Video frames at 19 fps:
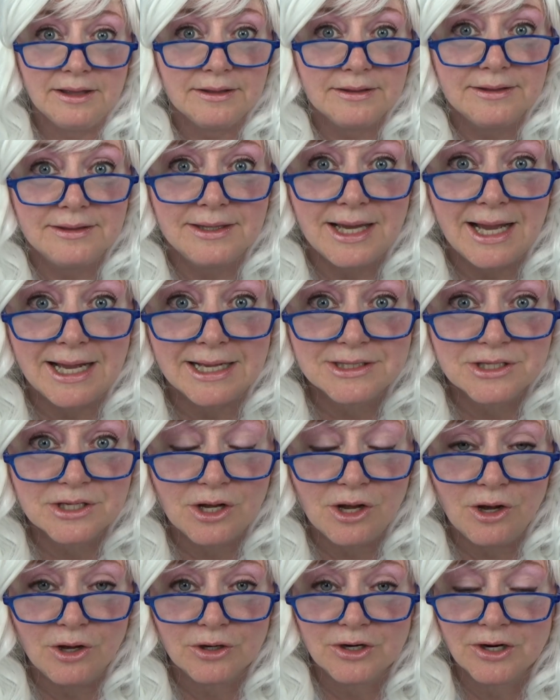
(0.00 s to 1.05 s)
that's
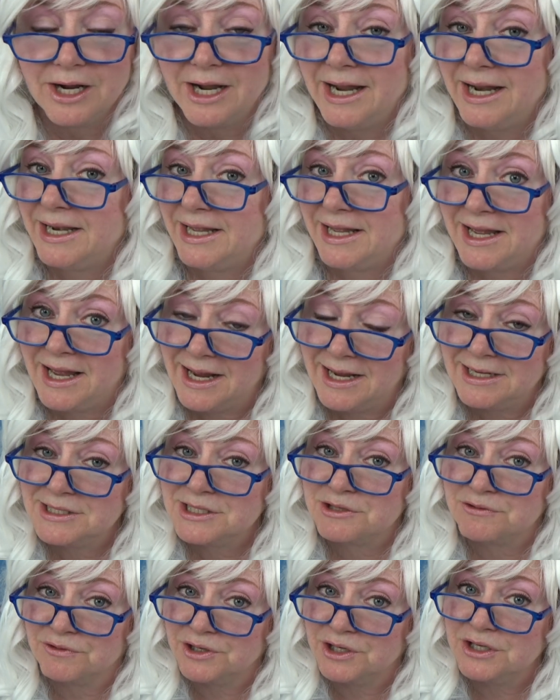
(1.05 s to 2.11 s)
all Granny
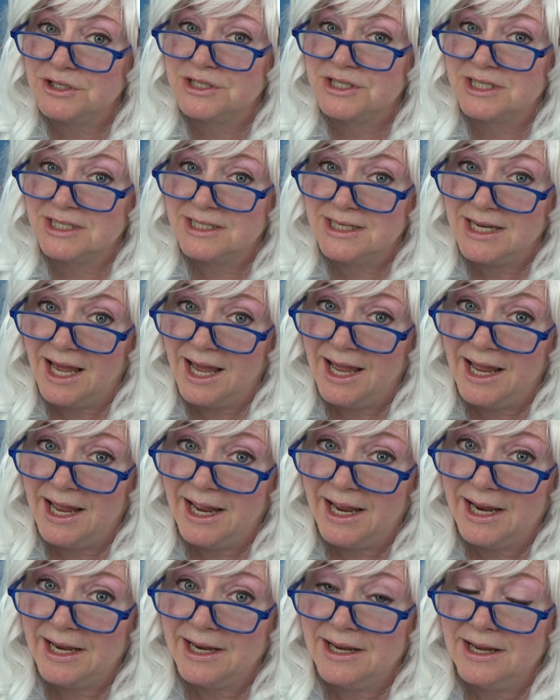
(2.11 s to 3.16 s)
has for you
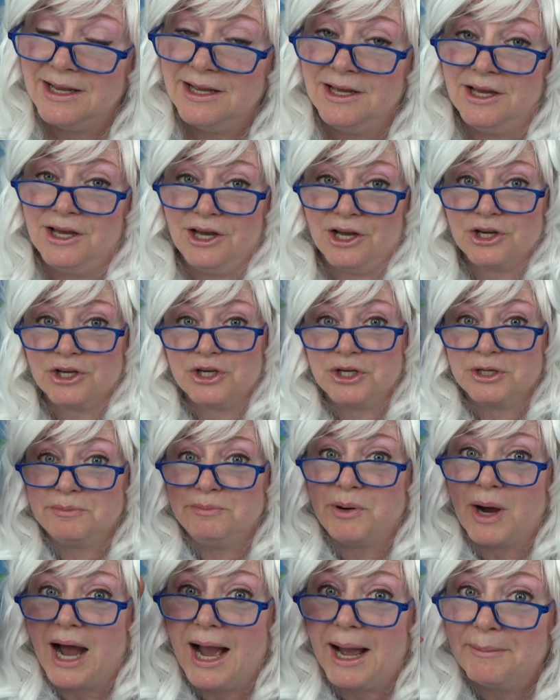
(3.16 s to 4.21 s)
today.
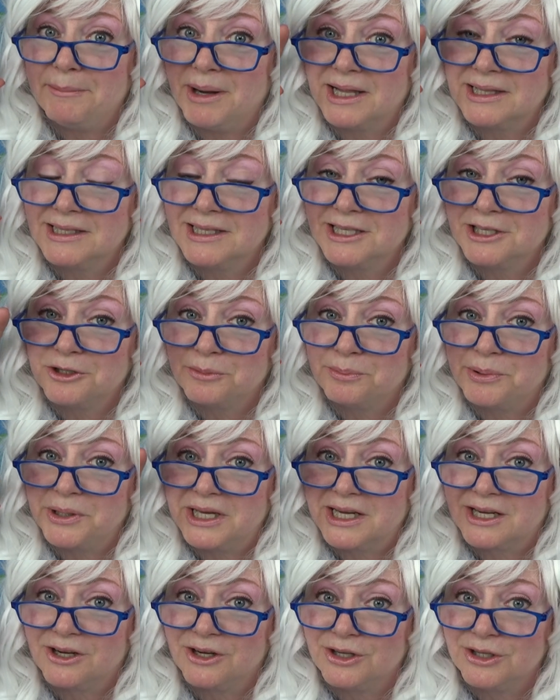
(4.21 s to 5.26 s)
Goodbye, my little
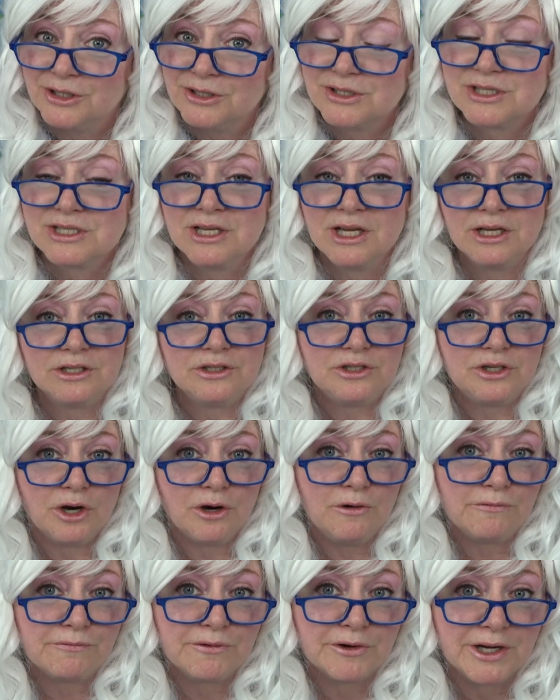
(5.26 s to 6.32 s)
pickles.
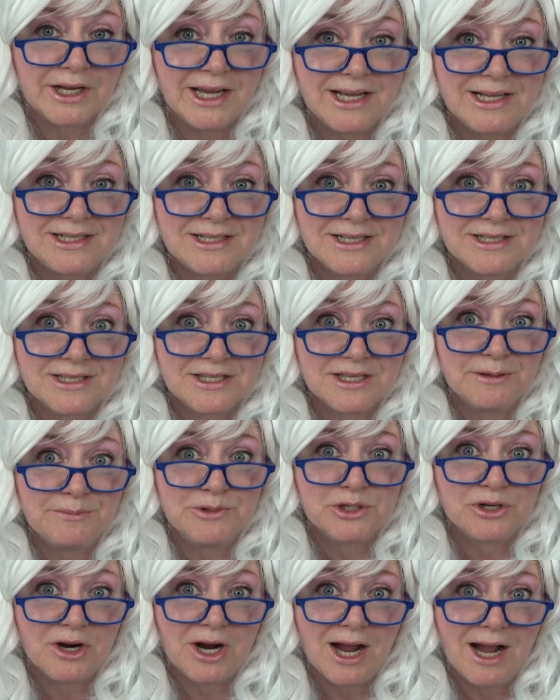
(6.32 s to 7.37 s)
Don't forget to
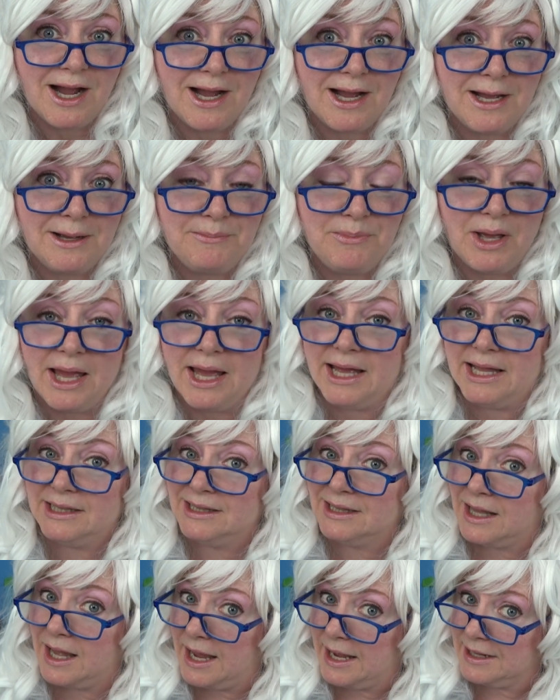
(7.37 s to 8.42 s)
subscribe and
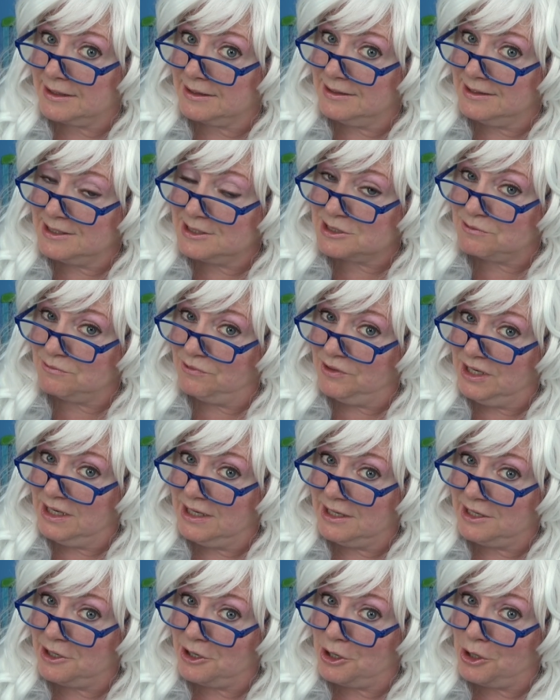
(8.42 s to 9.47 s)
like this
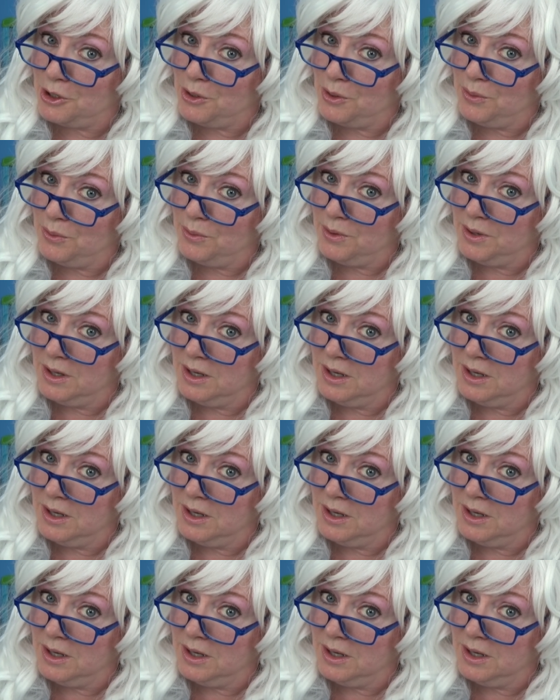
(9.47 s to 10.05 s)
video.